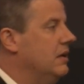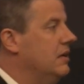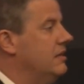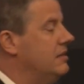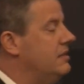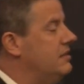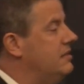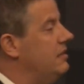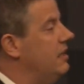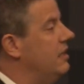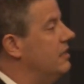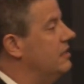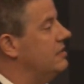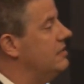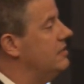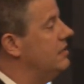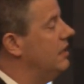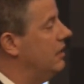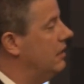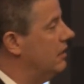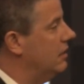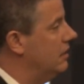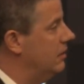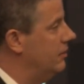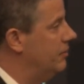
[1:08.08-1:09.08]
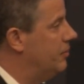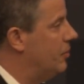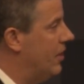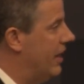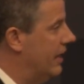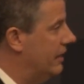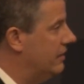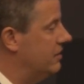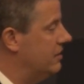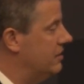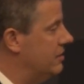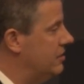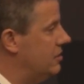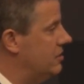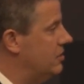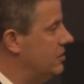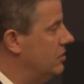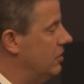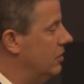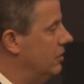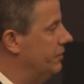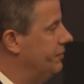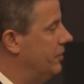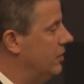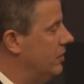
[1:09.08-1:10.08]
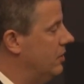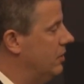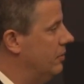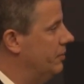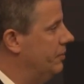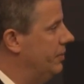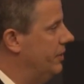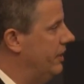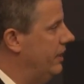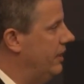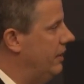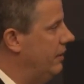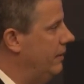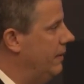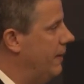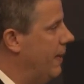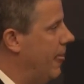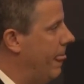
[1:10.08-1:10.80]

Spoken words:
CSR practice of your company,